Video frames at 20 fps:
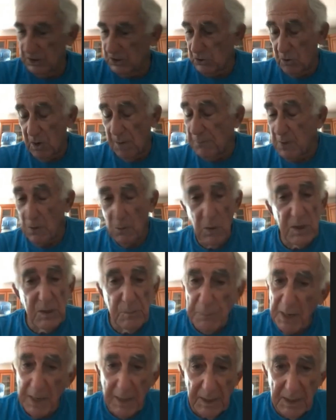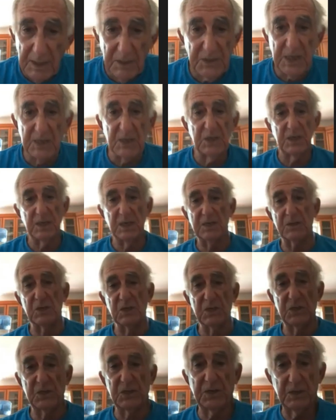script. And I wasn't paying any attention. I
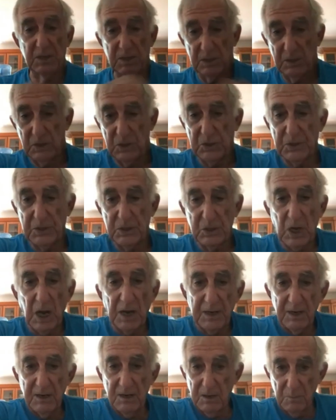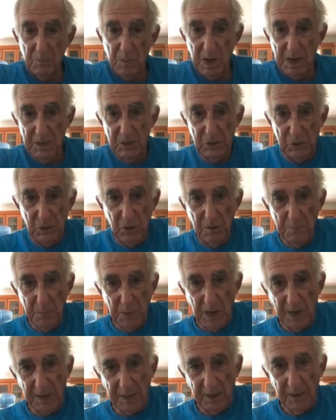just stuck it in my shirt
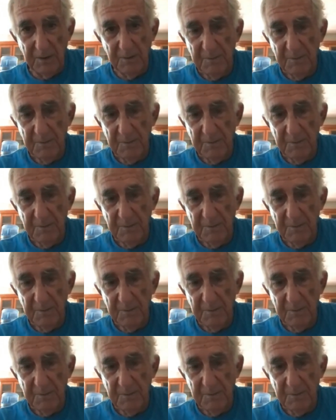pocket.